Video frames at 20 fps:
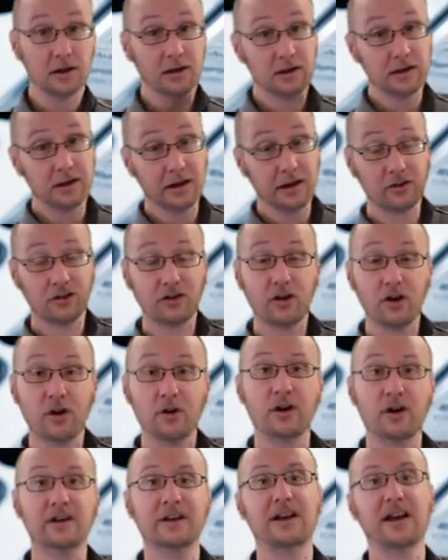Let's
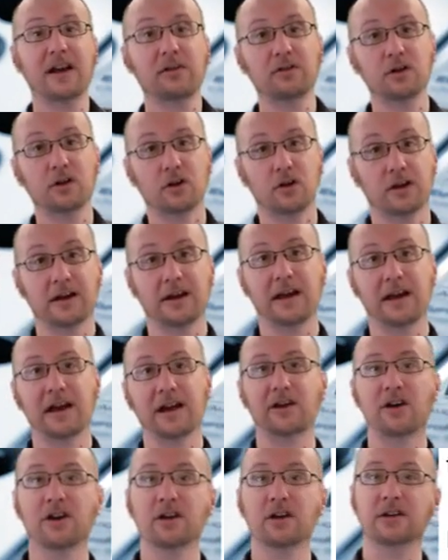go on and have a look
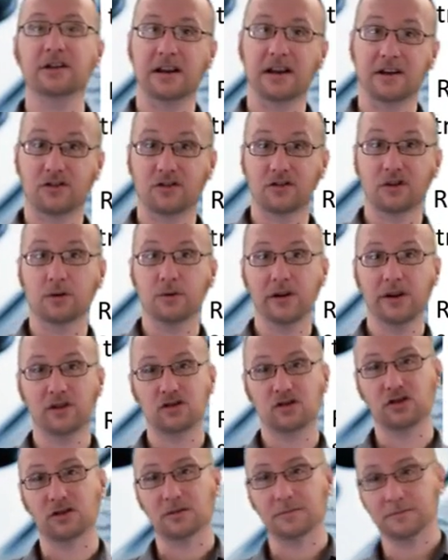at our next
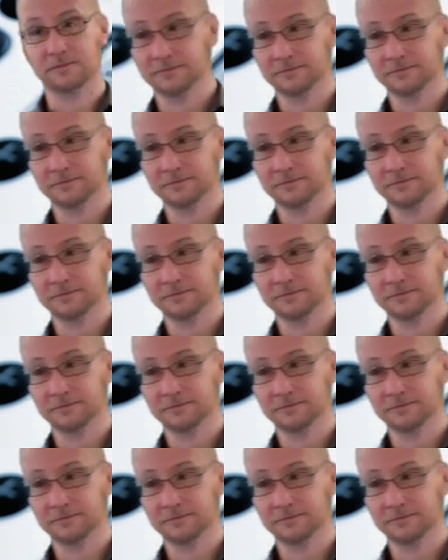question.